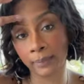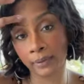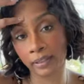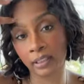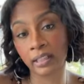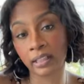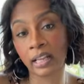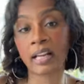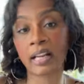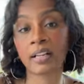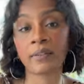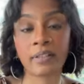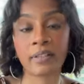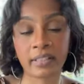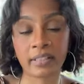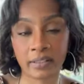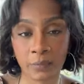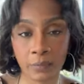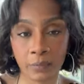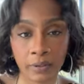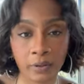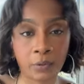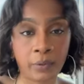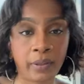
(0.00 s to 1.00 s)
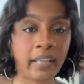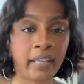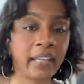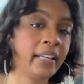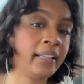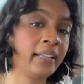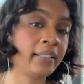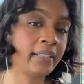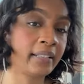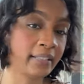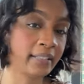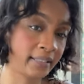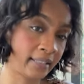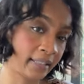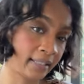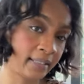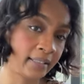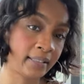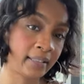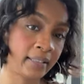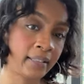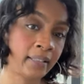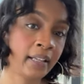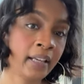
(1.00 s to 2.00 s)
And a lot of us went through a healing
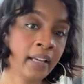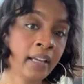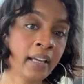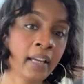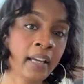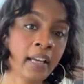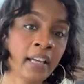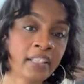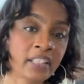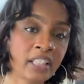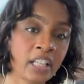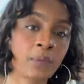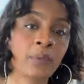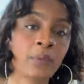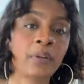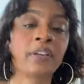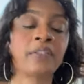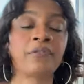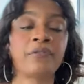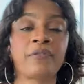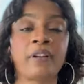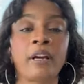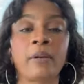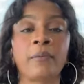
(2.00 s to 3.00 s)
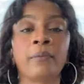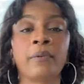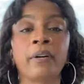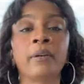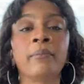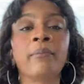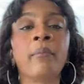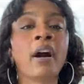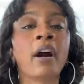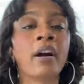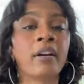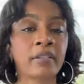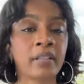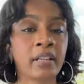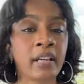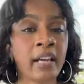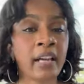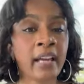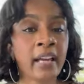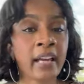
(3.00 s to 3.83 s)
season, January, February, March.